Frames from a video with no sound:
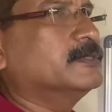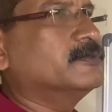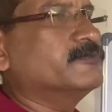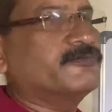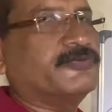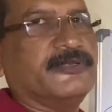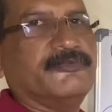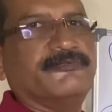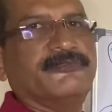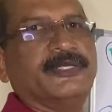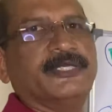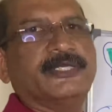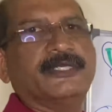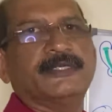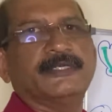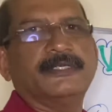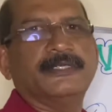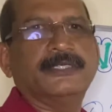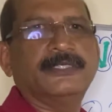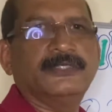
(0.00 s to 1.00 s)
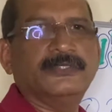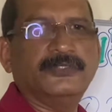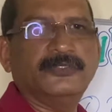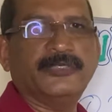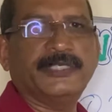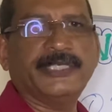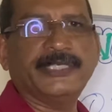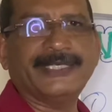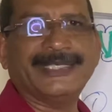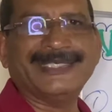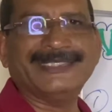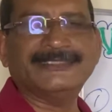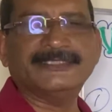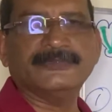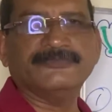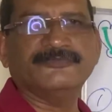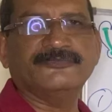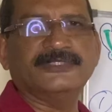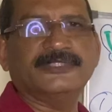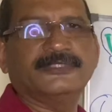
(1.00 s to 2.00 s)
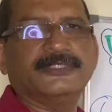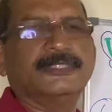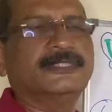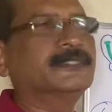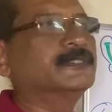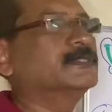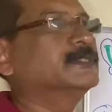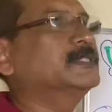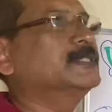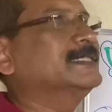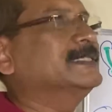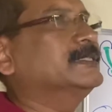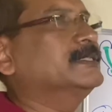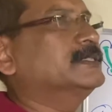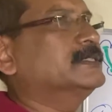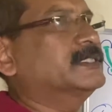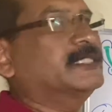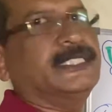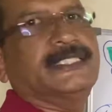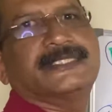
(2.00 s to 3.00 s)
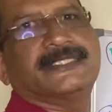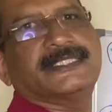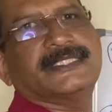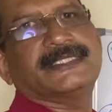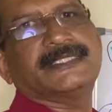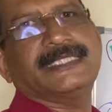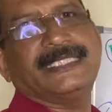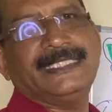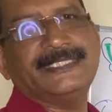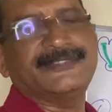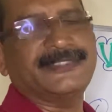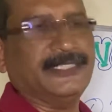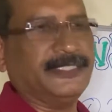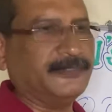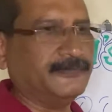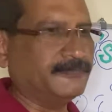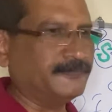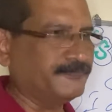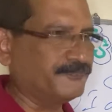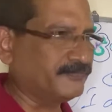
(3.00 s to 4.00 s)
from where you can catch up with tenses easily.